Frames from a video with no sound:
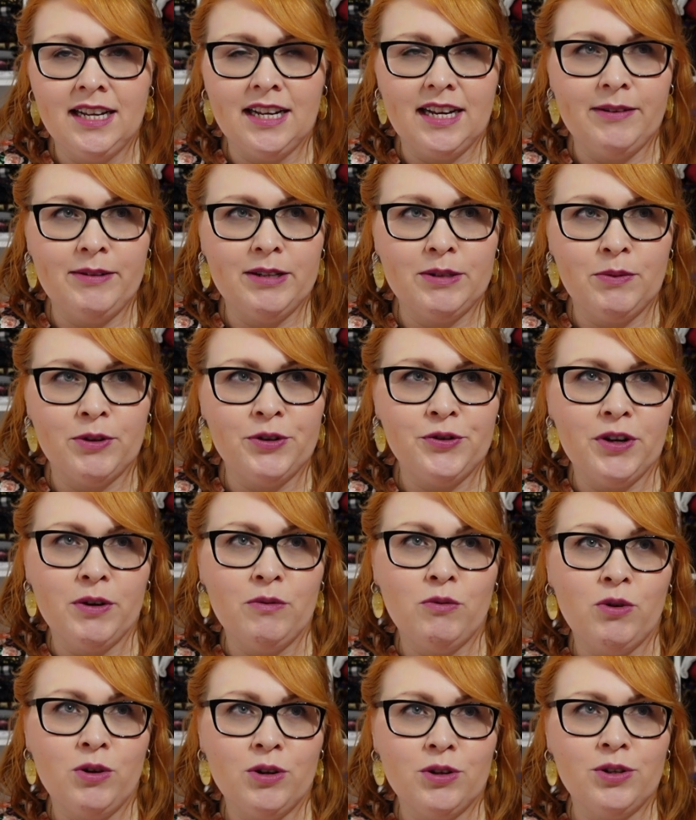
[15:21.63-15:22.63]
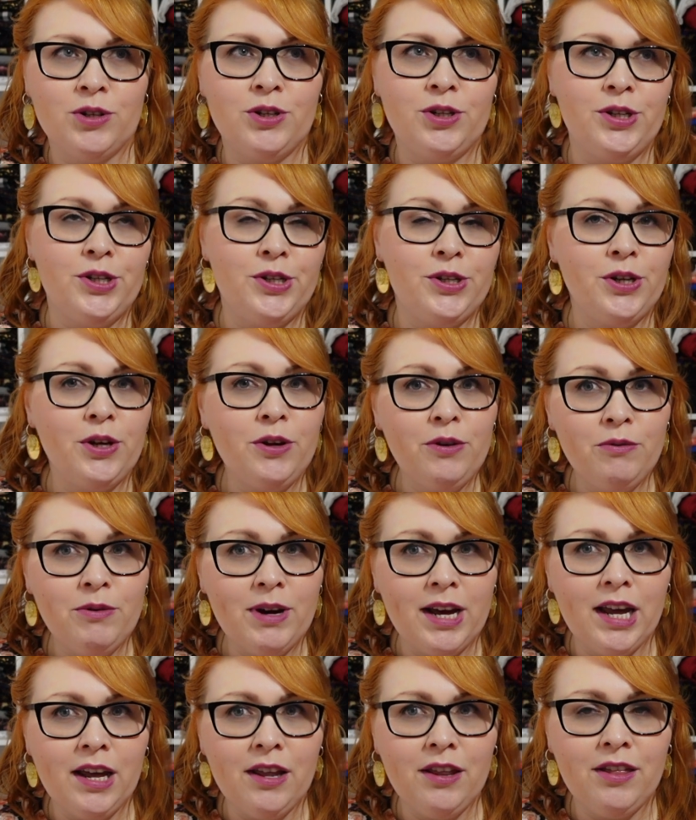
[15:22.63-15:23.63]
I was wondering what to do
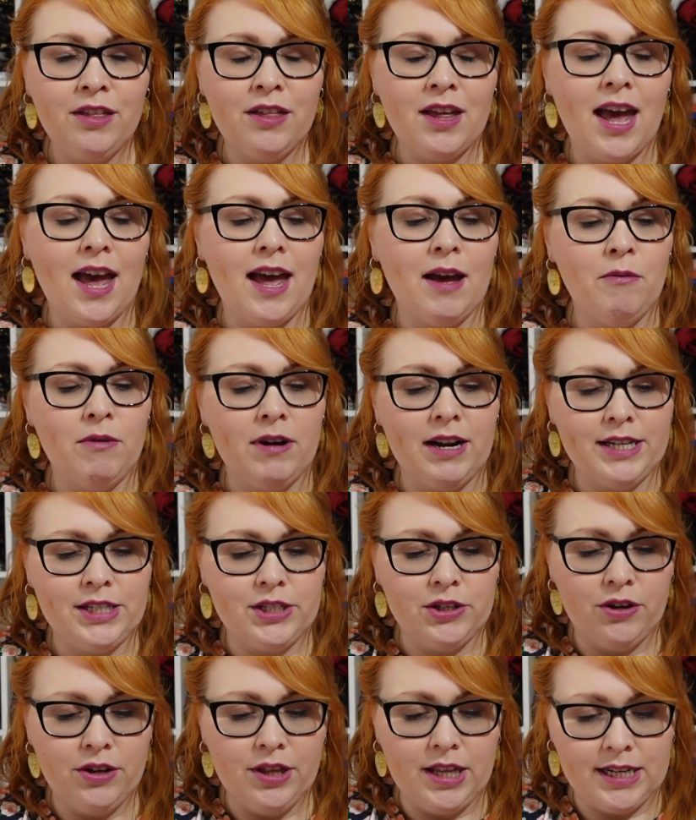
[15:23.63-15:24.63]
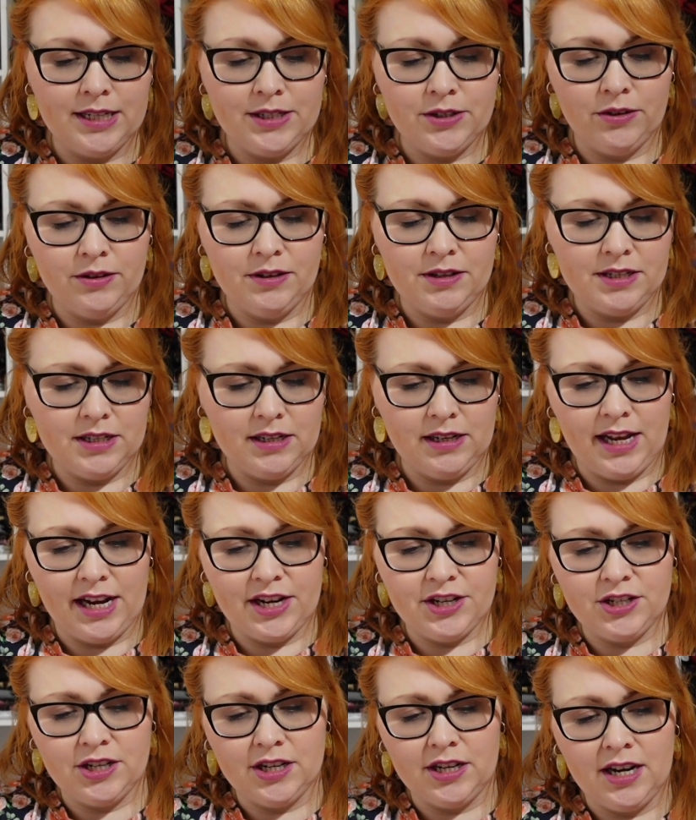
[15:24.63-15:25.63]
with, and when I saw this on the
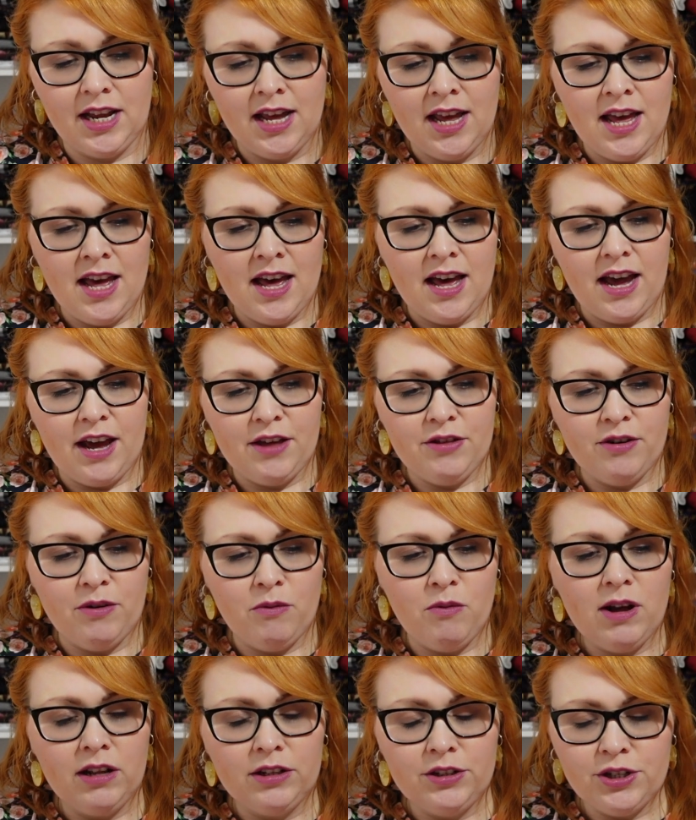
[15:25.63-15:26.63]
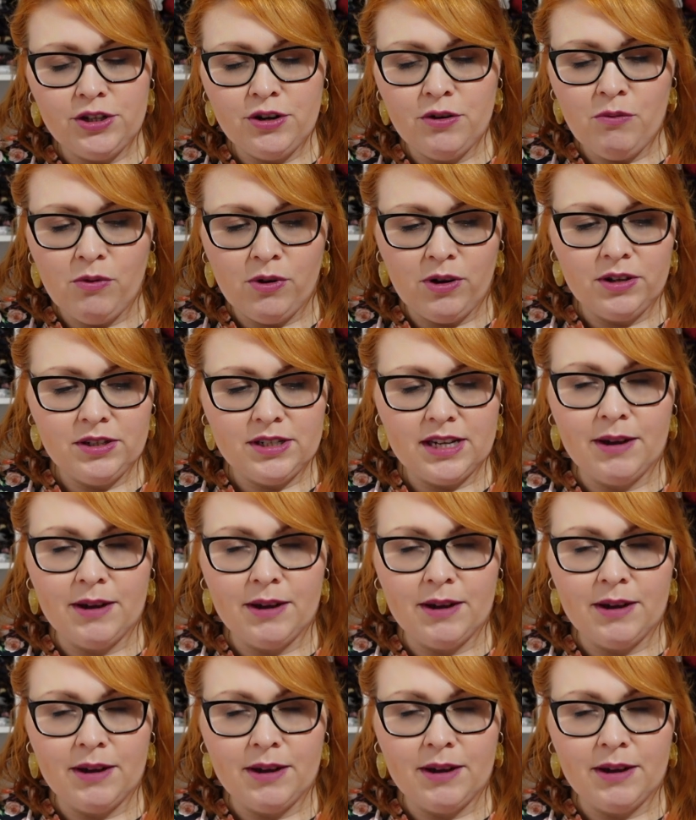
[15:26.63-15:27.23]
selection, I thought, well, do you know what?